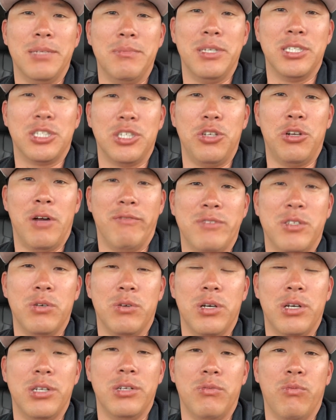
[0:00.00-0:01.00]
limit so you don't have
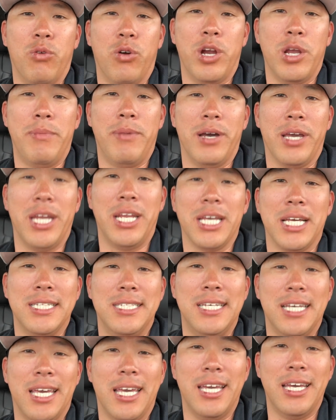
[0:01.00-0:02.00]
to uh, worry about getting a
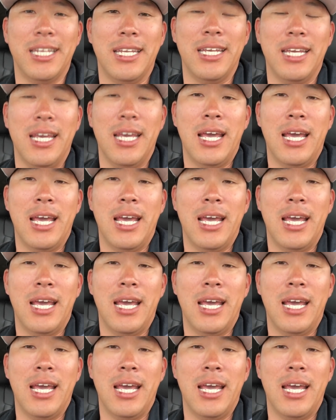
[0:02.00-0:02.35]
ticket.